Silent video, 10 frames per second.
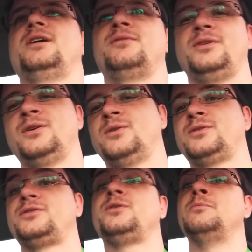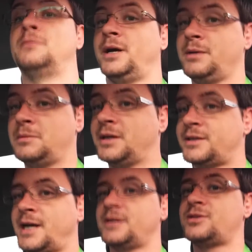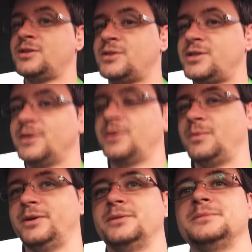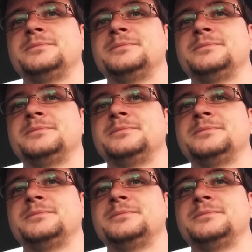you haven't noticed, you might be attached to the steering wheel.